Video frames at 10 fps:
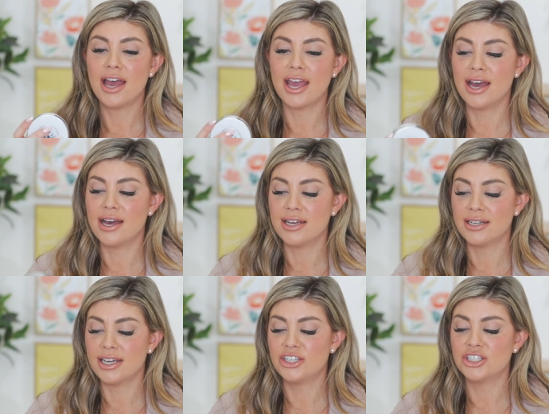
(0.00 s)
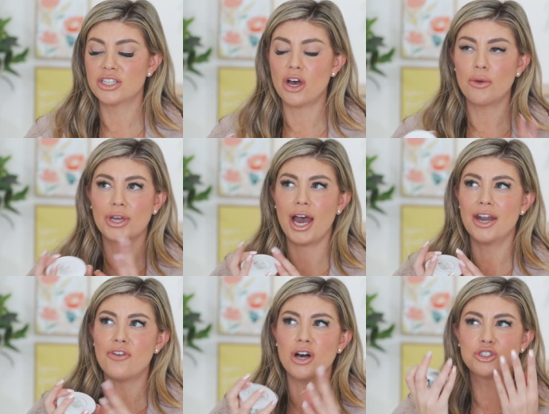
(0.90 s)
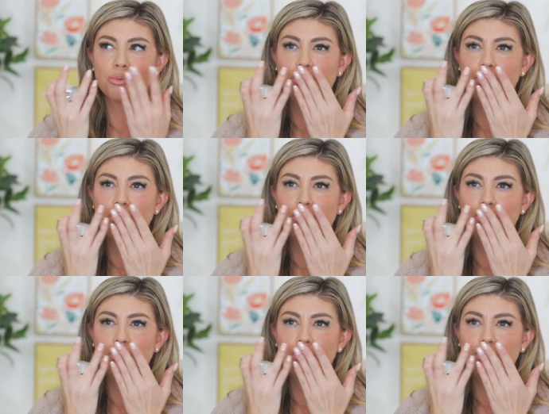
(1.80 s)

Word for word: And it just kind of also